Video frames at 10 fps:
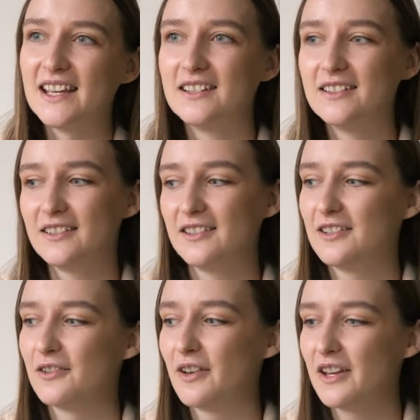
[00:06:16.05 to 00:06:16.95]
And you
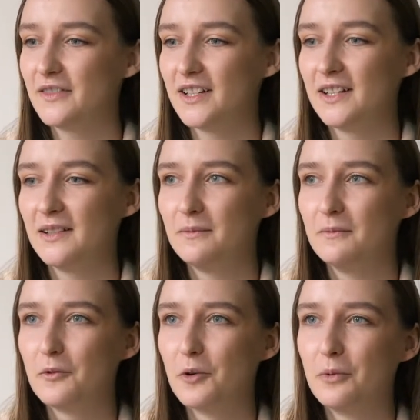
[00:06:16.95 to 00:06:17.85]
know, every
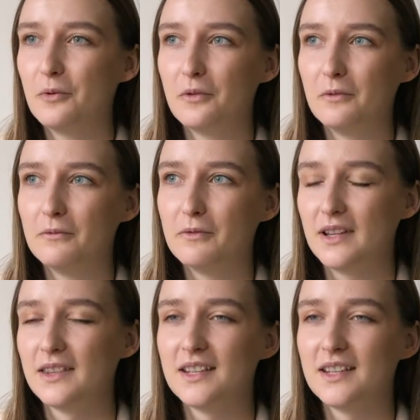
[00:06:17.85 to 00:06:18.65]
couple really